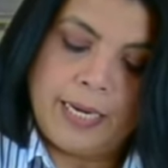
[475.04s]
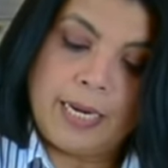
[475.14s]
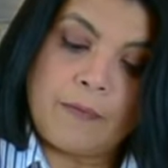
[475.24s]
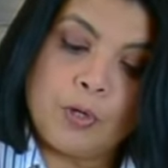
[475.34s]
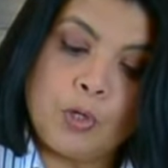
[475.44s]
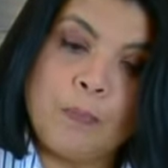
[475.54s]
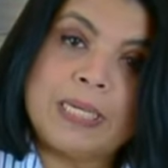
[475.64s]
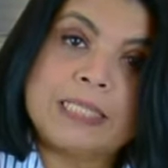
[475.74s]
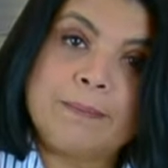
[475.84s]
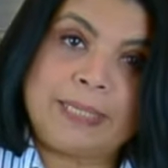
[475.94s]
Now we're going to
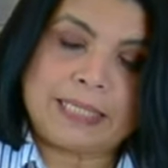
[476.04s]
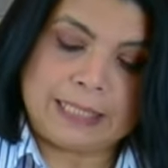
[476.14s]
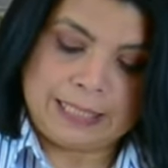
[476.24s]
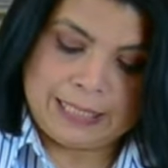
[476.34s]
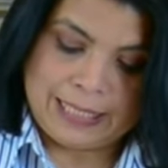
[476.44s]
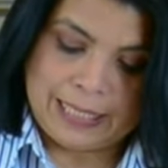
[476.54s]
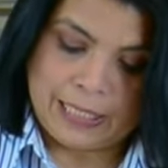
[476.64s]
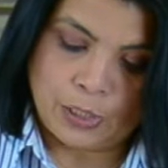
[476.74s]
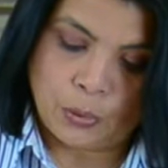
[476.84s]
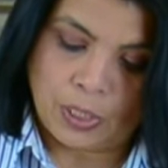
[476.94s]
mix the butter
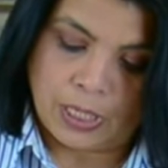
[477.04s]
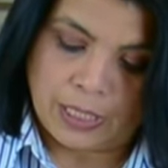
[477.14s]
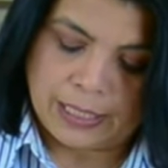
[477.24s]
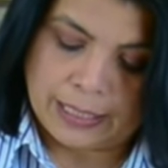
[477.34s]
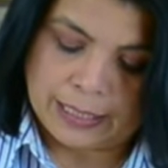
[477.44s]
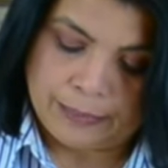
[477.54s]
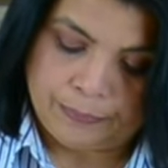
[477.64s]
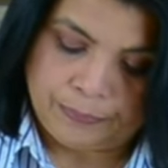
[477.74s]
into the garlic.